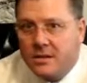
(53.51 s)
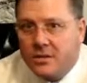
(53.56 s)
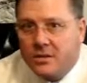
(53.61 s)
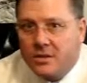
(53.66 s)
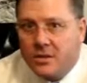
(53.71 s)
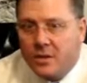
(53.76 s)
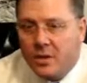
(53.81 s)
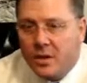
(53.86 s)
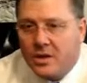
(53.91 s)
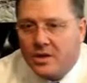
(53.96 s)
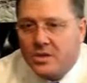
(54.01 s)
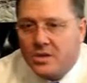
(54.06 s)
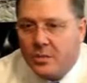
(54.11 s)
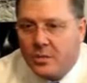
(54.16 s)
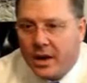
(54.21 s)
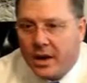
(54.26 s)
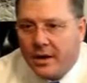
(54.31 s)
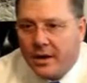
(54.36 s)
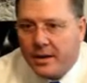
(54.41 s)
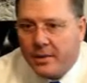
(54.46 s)
There's no question
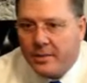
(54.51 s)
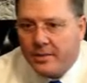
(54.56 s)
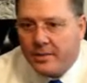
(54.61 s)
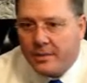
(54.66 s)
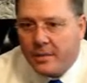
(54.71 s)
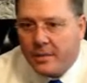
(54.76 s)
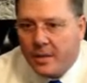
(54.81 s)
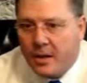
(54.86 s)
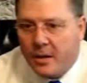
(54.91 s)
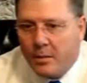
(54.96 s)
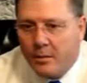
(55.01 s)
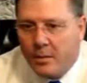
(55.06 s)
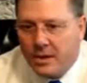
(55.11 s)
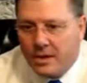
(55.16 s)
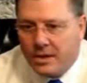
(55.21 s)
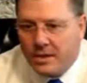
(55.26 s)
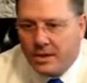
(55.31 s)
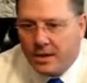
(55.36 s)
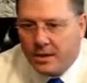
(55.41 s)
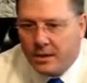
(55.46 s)
about it.
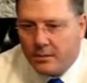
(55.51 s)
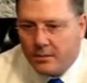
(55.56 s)
But